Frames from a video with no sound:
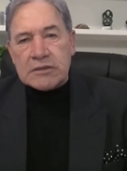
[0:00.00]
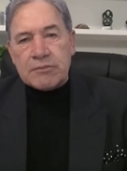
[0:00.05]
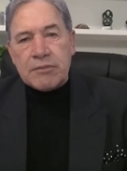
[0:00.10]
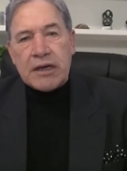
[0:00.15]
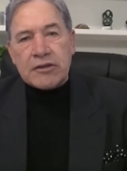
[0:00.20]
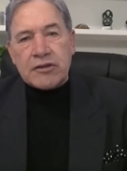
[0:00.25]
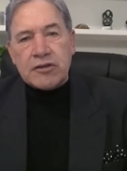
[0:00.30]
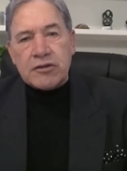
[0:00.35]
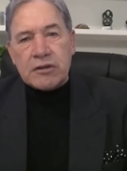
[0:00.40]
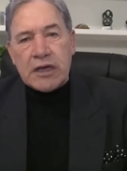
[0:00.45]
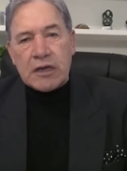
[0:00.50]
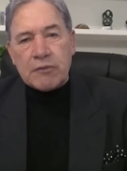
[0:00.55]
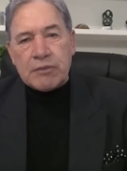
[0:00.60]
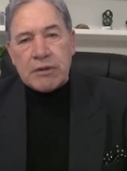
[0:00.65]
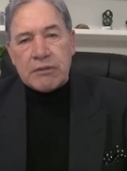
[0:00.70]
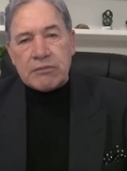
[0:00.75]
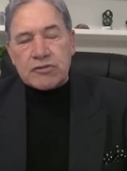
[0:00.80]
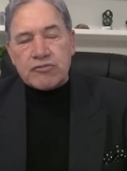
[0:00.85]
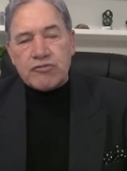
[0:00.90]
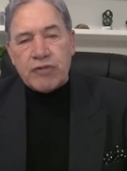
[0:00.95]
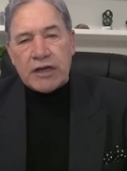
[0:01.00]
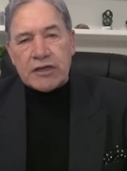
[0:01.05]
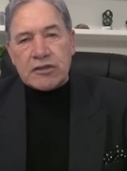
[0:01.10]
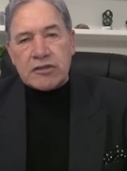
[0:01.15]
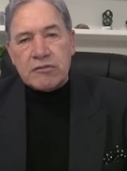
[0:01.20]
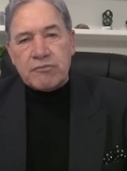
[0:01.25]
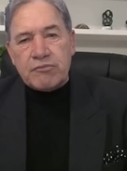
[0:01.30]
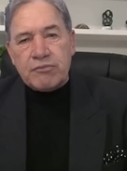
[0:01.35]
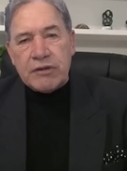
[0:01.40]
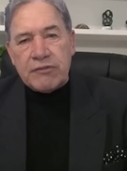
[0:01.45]
It's about young people's
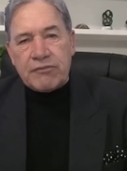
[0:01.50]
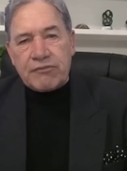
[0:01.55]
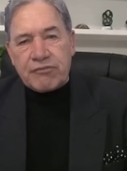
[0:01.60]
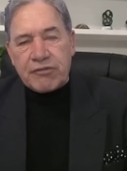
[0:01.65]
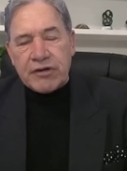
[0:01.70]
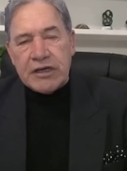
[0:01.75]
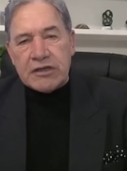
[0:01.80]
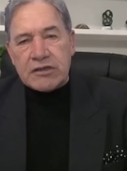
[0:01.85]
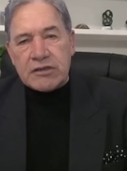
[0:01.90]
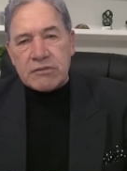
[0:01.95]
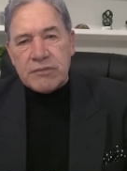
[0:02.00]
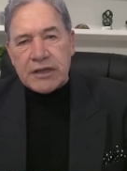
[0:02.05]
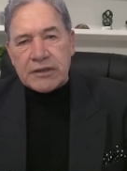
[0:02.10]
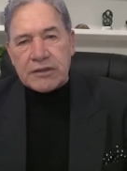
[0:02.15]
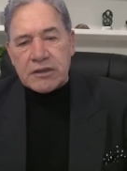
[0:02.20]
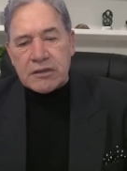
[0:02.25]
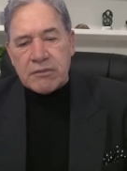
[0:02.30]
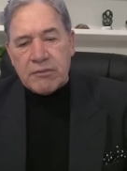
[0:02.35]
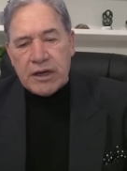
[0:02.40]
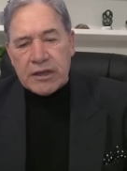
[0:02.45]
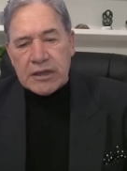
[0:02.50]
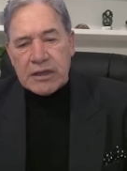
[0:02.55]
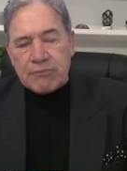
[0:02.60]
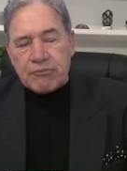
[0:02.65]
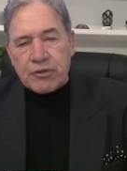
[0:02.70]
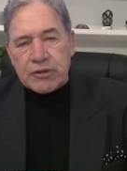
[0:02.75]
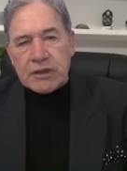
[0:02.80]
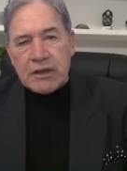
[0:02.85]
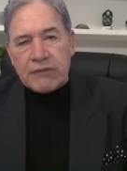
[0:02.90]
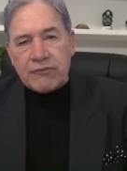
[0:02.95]
right to be free to make their mind
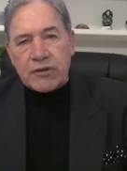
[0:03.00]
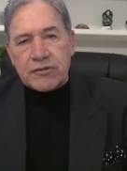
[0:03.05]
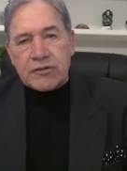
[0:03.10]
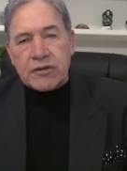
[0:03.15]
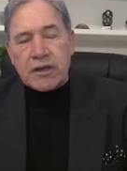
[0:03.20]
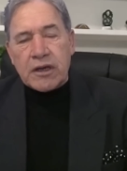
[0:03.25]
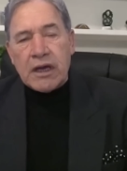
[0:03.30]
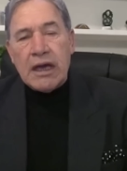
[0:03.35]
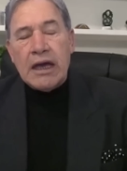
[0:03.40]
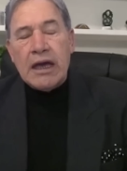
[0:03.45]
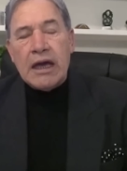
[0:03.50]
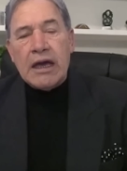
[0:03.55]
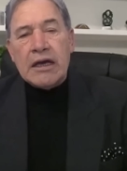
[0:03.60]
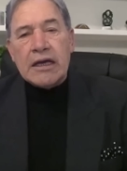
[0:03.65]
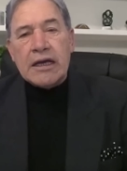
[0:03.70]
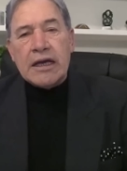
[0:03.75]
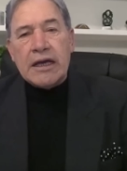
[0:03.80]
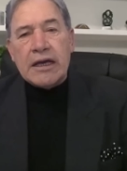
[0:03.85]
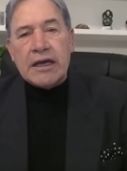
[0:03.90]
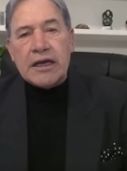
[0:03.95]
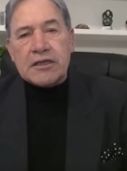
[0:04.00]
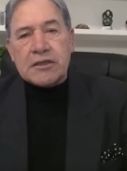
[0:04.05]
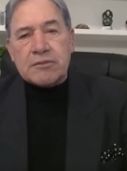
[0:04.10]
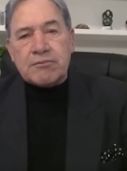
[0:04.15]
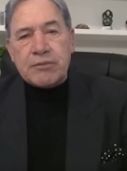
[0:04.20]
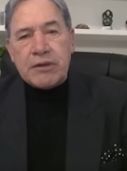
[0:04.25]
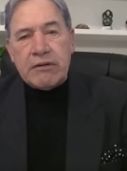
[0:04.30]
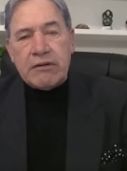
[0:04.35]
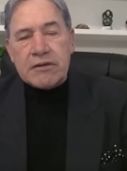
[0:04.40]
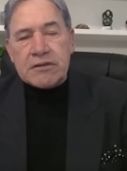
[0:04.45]
up when they've got their
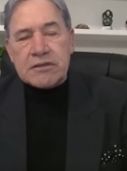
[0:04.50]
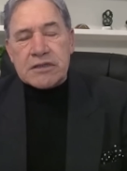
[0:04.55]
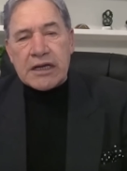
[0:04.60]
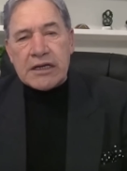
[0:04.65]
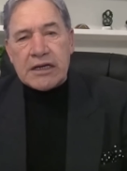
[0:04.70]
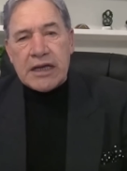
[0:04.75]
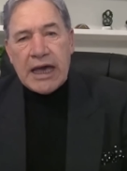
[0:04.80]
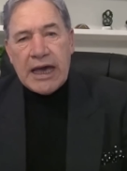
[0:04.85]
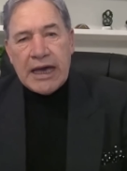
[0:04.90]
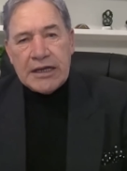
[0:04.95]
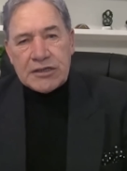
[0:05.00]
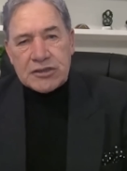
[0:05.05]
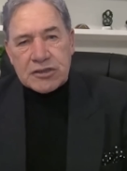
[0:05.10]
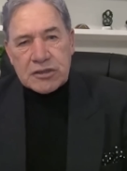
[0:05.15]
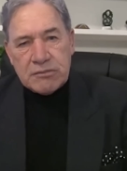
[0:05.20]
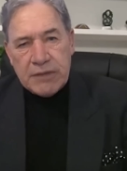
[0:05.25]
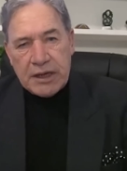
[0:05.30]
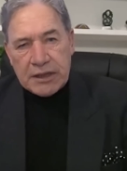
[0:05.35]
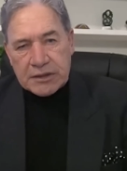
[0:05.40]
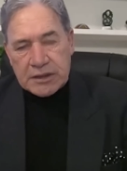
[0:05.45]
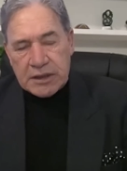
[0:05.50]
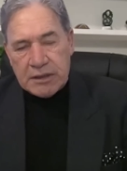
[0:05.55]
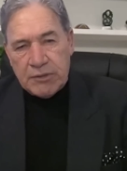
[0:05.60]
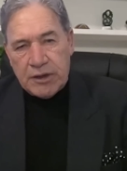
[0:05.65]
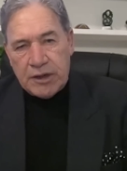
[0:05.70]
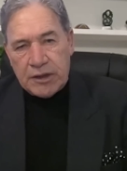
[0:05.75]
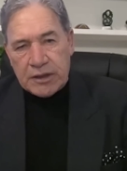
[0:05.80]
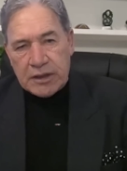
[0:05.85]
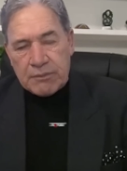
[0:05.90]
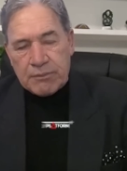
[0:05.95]
experience and age to make
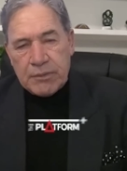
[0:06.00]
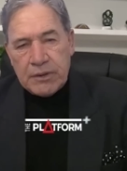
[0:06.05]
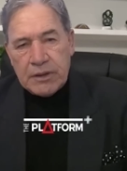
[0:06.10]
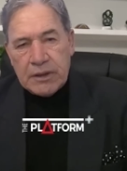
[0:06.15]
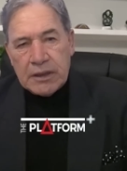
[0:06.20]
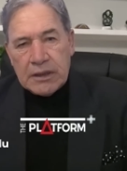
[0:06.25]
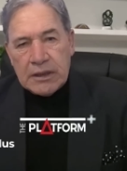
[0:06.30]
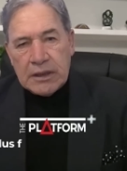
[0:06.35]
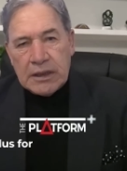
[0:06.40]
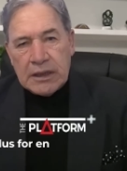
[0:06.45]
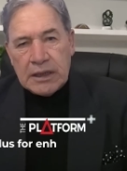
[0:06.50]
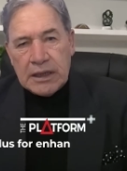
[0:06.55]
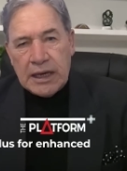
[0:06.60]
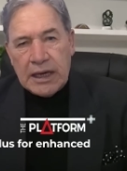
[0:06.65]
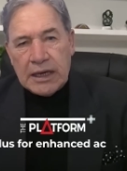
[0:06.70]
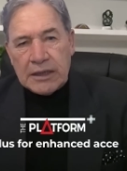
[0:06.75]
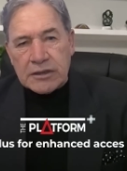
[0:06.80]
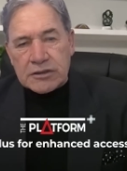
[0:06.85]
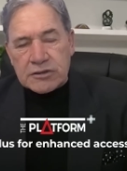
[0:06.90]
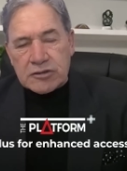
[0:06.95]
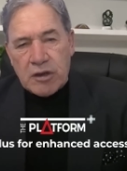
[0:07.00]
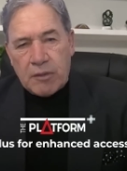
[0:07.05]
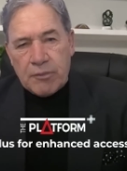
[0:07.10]
their mind up. And